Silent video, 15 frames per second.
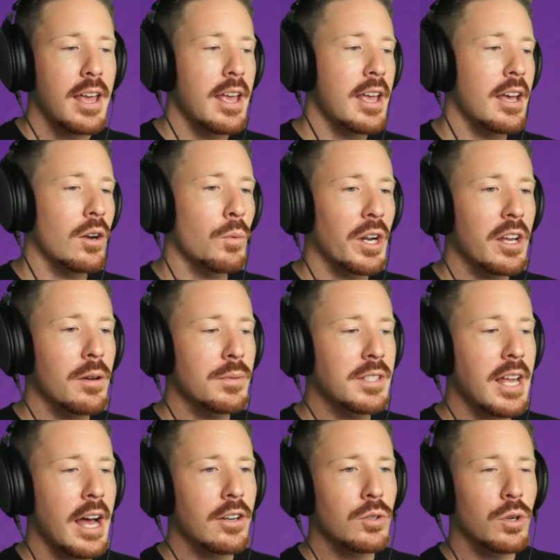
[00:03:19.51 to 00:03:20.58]
And when it comes
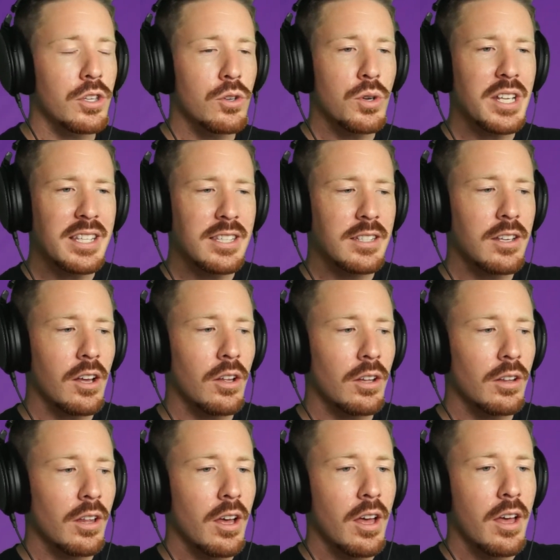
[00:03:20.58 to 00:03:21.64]
down to it, you can
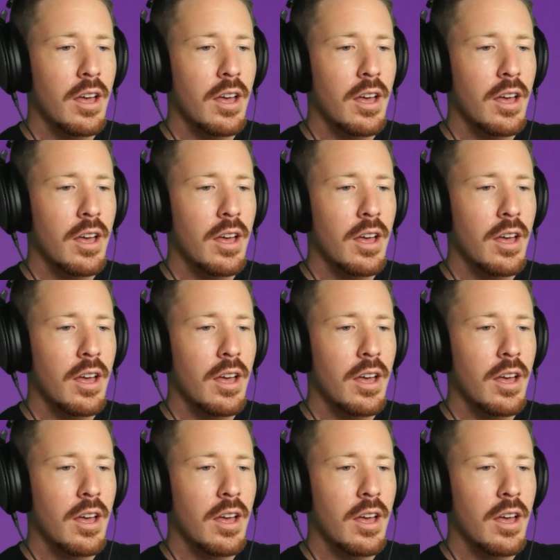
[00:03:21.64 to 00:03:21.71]
still